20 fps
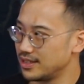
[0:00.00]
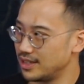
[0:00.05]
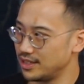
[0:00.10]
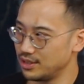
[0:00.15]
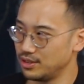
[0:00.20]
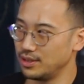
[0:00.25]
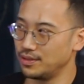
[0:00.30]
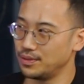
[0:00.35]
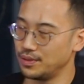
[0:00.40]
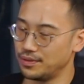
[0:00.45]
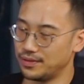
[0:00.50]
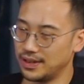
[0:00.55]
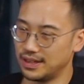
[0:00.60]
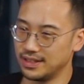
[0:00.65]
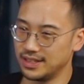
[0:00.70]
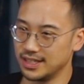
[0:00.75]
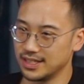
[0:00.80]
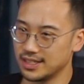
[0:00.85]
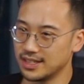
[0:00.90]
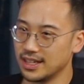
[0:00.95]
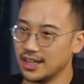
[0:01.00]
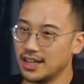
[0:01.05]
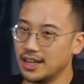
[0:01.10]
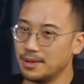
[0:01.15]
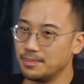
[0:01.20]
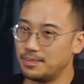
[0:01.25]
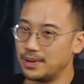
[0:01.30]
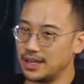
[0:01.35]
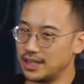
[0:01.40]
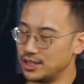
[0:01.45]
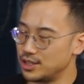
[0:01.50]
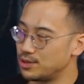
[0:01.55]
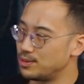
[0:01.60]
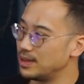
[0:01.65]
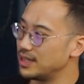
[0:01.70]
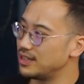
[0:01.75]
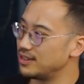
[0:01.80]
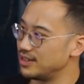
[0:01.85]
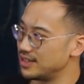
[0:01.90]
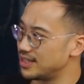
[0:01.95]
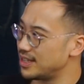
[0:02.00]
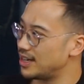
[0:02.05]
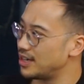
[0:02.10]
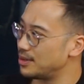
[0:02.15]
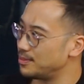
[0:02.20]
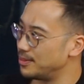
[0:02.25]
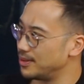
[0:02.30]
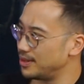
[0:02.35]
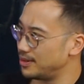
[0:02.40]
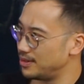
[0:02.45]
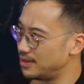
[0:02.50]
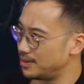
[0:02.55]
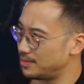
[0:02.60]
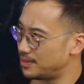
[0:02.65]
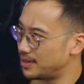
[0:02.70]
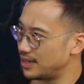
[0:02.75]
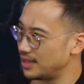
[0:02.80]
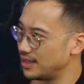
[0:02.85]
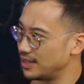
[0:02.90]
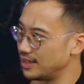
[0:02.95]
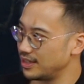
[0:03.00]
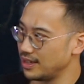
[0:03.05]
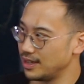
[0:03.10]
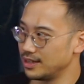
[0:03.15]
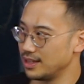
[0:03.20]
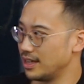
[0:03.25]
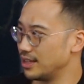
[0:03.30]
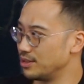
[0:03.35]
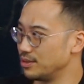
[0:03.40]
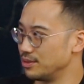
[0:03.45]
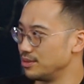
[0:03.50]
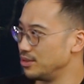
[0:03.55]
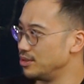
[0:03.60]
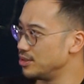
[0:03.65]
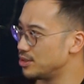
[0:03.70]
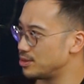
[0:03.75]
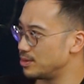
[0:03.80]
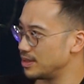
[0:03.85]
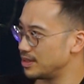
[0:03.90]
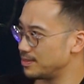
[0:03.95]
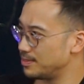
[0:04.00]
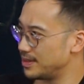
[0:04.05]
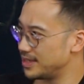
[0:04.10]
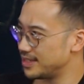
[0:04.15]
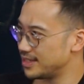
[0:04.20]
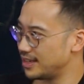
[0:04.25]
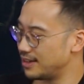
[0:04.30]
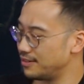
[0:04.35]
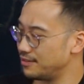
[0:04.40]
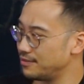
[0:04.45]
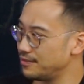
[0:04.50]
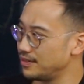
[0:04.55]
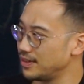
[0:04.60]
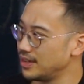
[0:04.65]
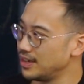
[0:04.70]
I don't know if you found this, but in Twitter it's terrible apparently. I don't use Twitter myself.